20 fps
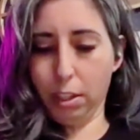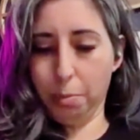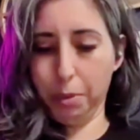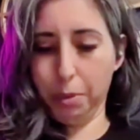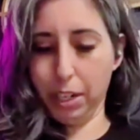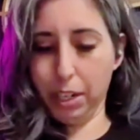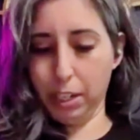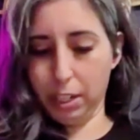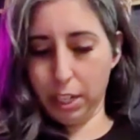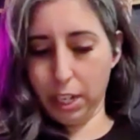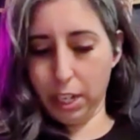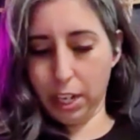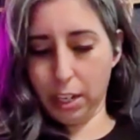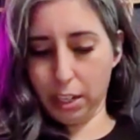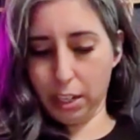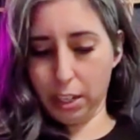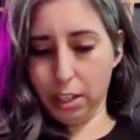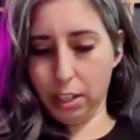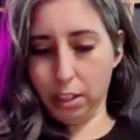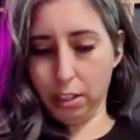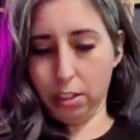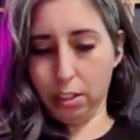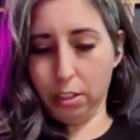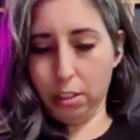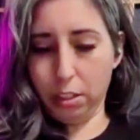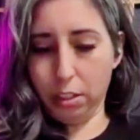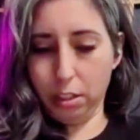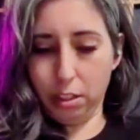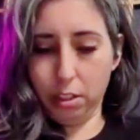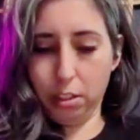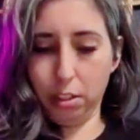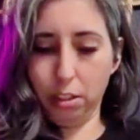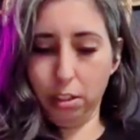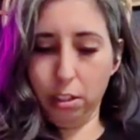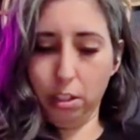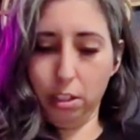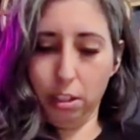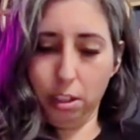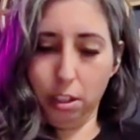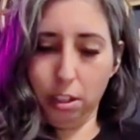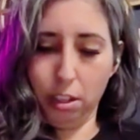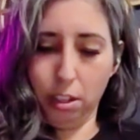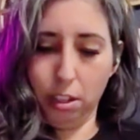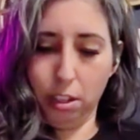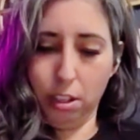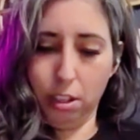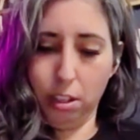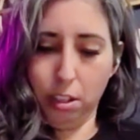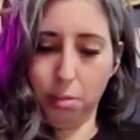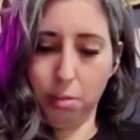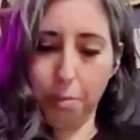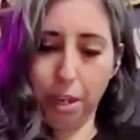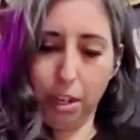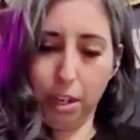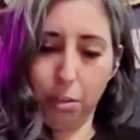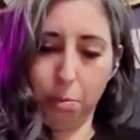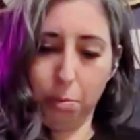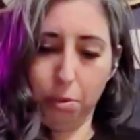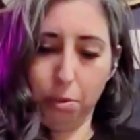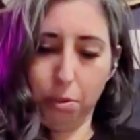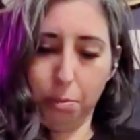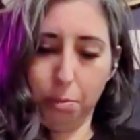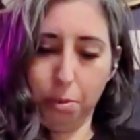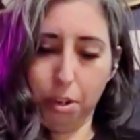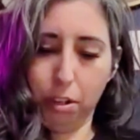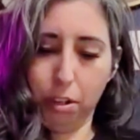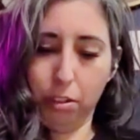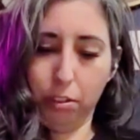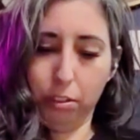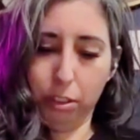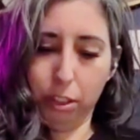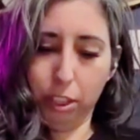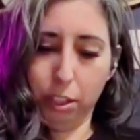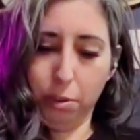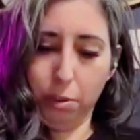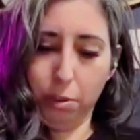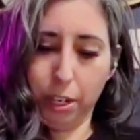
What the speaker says: I'm going to take his mandible apart really